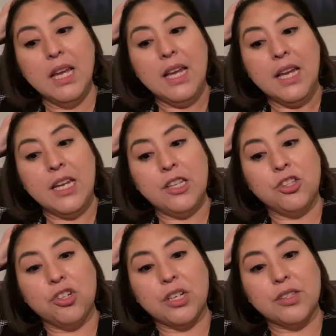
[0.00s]

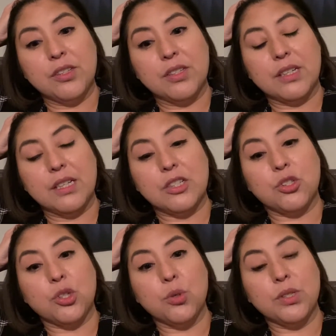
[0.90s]
it's just
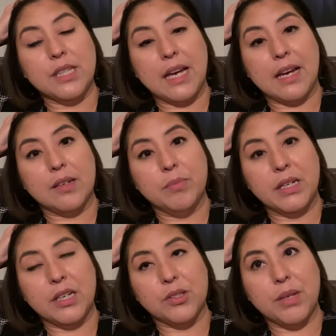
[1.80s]
so sad
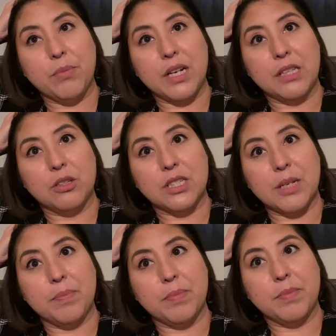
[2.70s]
because then when I looked
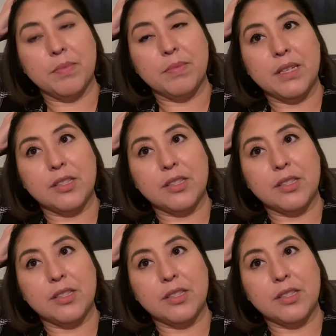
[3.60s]
up this